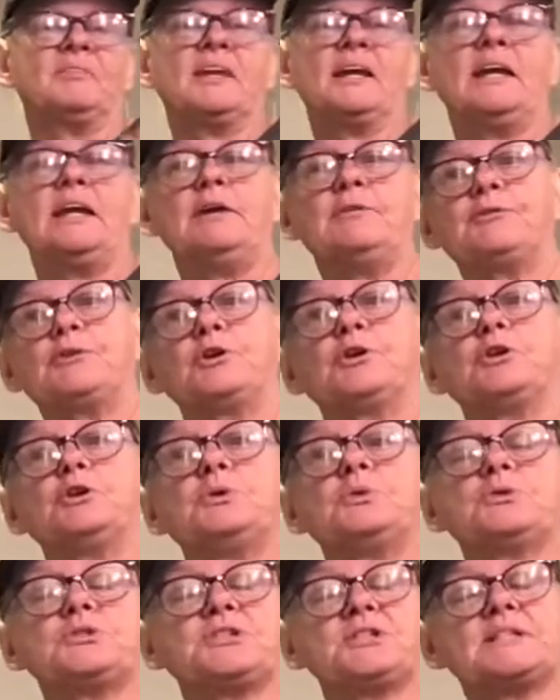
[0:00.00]
if you're
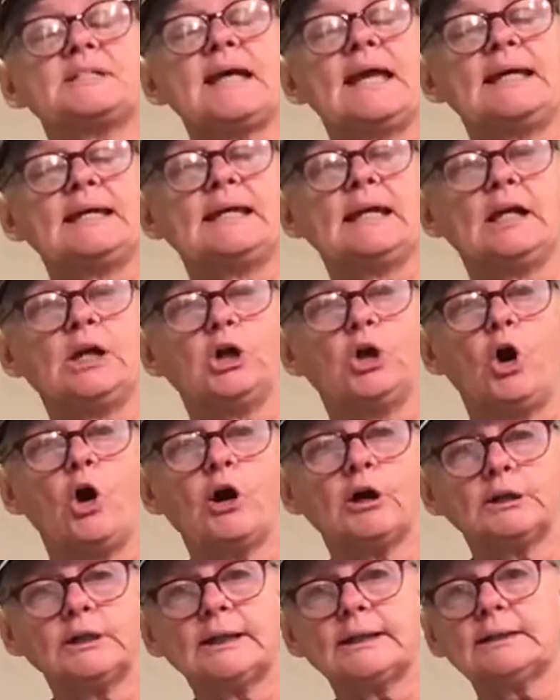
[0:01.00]
used to taking
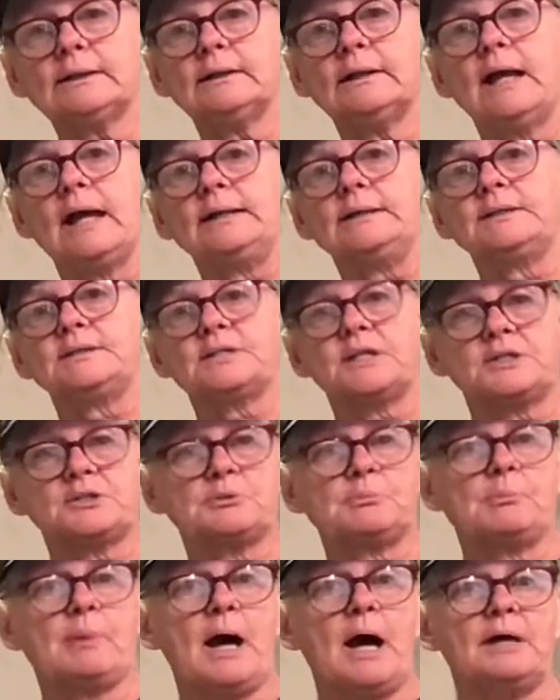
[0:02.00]
garlic and it
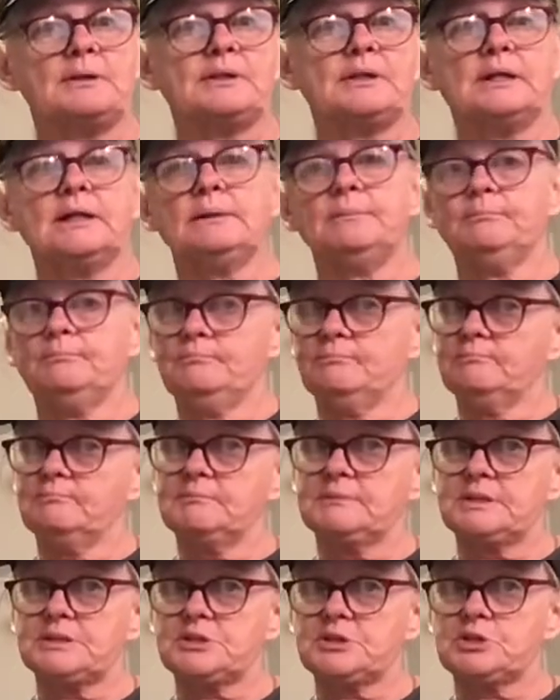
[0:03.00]
doesn't bother you,
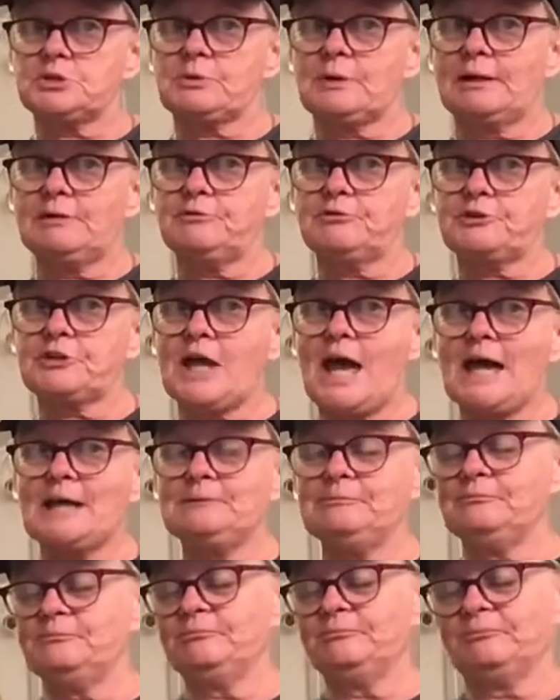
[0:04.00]
this is great for
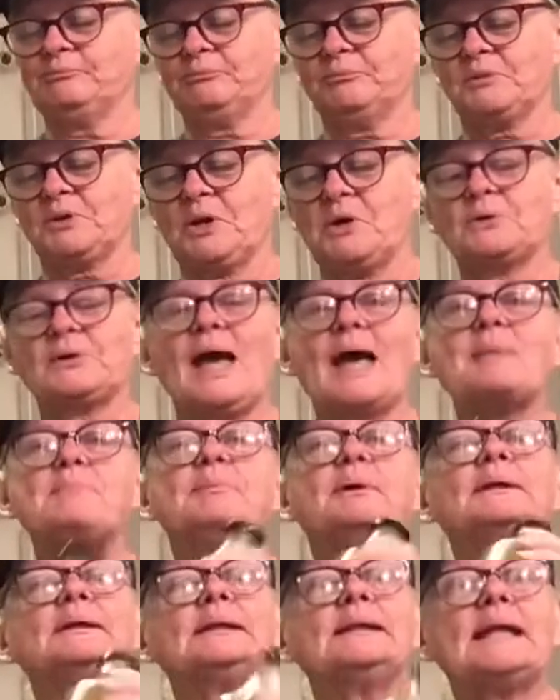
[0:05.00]
that. Okay,
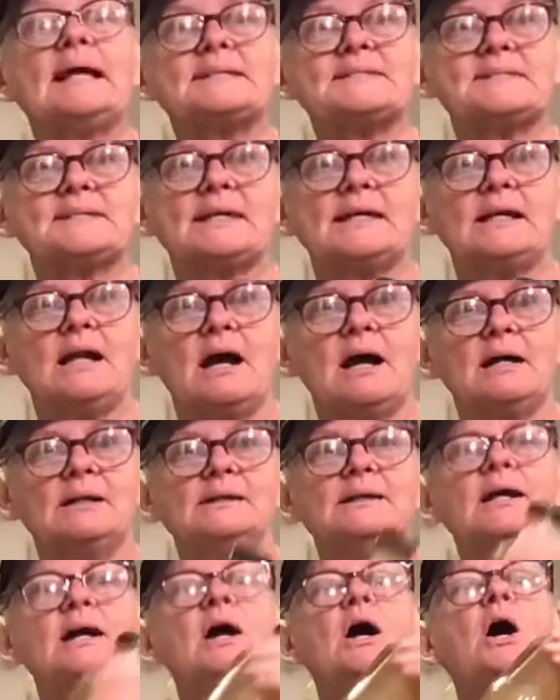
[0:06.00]
but let's get on
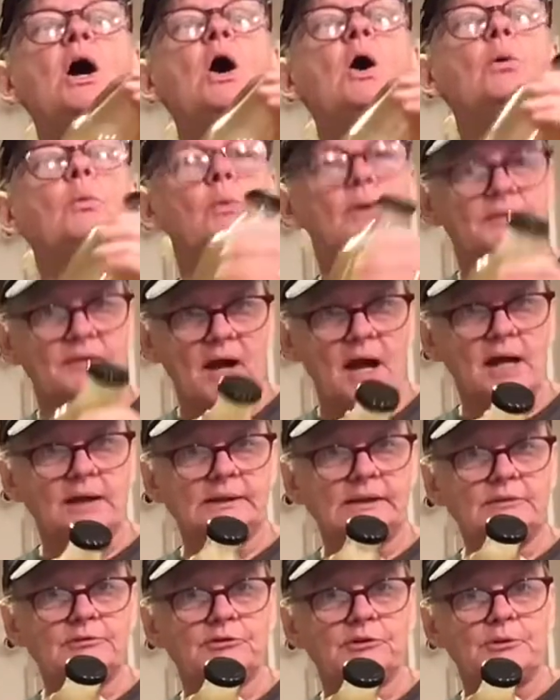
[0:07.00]
with the
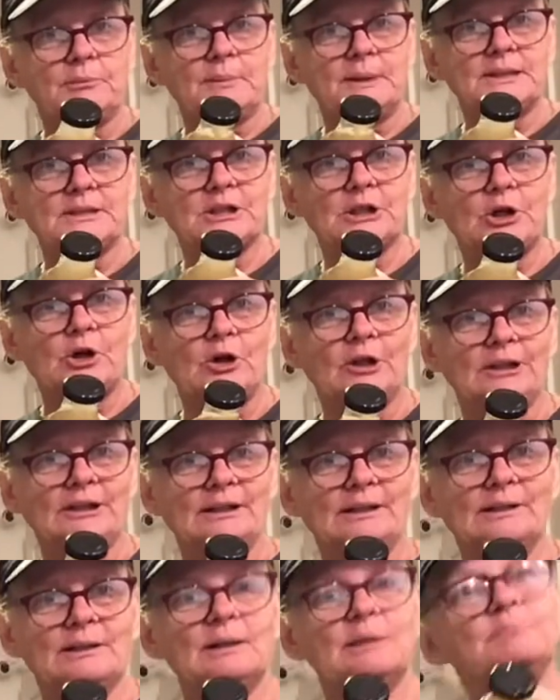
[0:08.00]
honey fermented garlic.
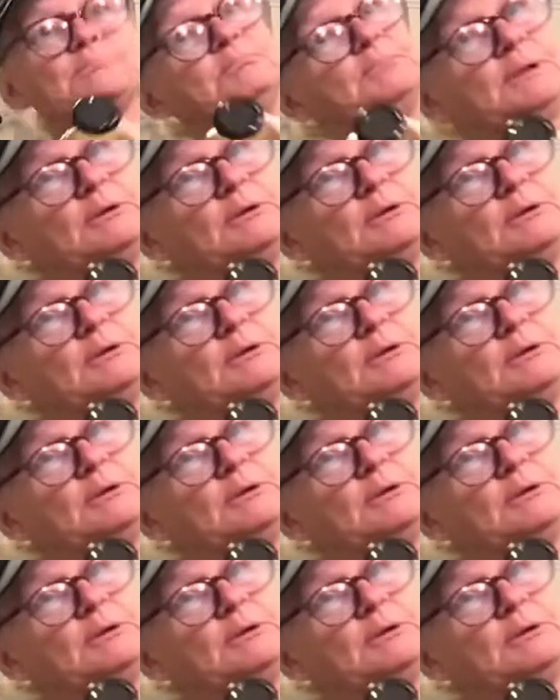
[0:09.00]
Be